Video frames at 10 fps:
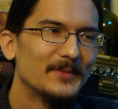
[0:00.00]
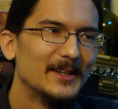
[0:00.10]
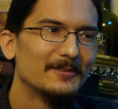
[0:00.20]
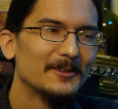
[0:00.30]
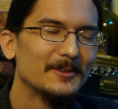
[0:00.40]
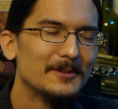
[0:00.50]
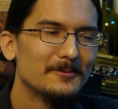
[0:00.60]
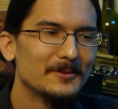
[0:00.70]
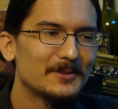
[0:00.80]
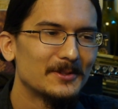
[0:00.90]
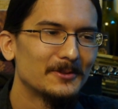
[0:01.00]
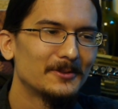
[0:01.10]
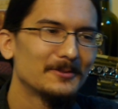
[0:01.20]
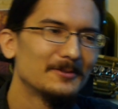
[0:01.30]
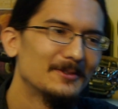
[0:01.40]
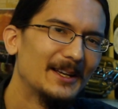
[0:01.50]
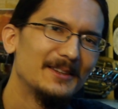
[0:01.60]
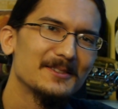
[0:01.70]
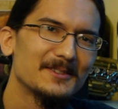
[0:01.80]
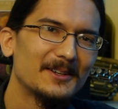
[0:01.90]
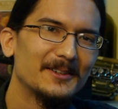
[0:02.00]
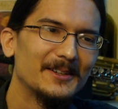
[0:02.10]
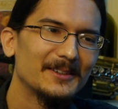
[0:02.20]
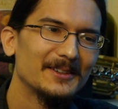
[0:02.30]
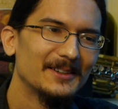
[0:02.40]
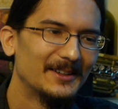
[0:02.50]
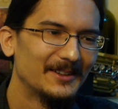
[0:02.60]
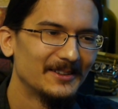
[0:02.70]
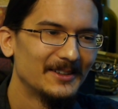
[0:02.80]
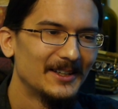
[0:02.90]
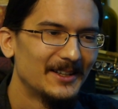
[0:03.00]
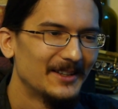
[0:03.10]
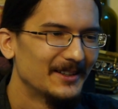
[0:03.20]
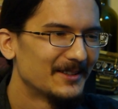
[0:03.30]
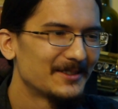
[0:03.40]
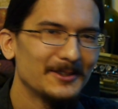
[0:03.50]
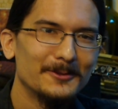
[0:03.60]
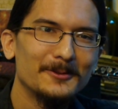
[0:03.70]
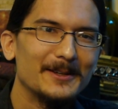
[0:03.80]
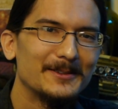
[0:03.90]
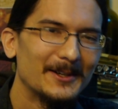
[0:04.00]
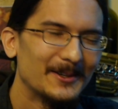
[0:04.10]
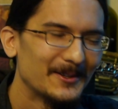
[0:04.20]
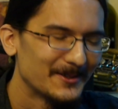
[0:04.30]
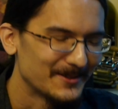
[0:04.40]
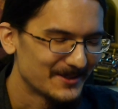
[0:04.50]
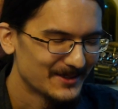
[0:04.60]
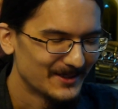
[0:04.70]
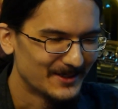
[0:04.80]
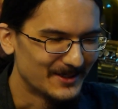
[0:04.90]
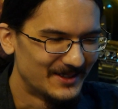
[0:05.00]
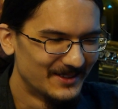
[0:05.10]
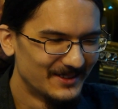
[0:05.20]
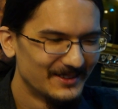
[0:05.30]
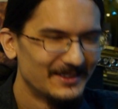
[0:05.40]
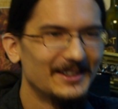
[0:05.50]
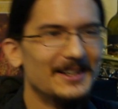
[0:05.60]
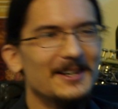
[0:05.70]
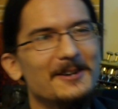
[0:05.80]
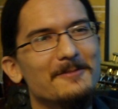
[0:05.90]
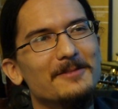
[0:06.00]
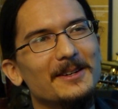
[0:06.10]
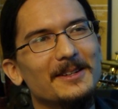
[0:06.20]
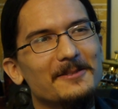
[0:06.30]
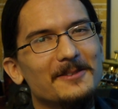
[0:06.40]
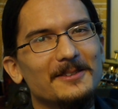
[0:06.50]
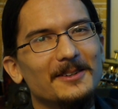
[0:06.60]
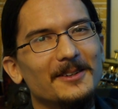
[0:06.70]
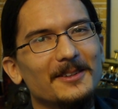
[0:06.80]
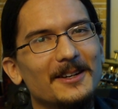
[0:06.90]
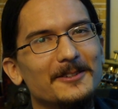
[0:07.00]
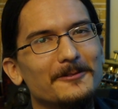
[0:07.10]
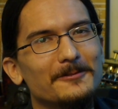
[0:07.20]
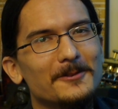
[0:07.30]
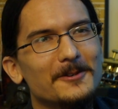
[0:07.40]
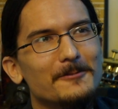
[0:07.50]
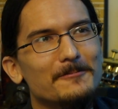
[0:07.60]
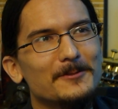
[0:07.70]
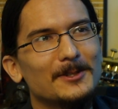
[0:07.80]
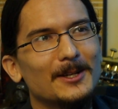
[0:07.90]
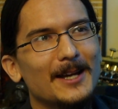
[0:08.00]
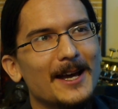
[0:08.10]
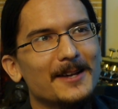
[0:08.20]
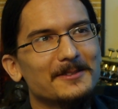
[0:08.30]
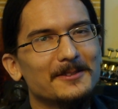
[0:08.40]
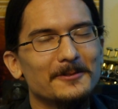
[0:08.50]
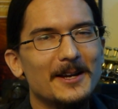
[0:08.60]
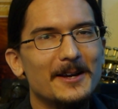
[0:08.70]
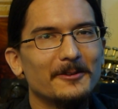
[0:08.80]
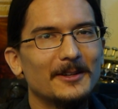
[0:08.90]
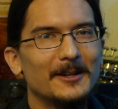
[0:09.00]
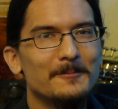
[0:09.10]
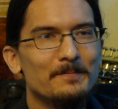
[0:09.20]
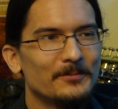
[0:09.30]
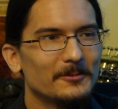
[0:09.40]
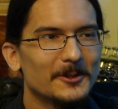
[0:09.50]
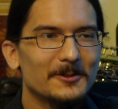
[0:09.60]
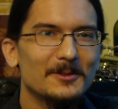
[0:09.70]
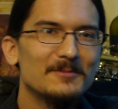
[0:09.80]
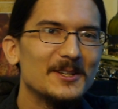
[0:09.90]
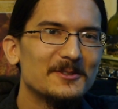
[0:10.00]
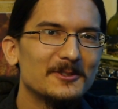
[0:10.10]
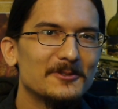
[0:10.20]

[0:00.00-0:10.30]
ever, it was an old Ensoniq, and it still read cards. But I went online to forums and I asked around, like, what are some things to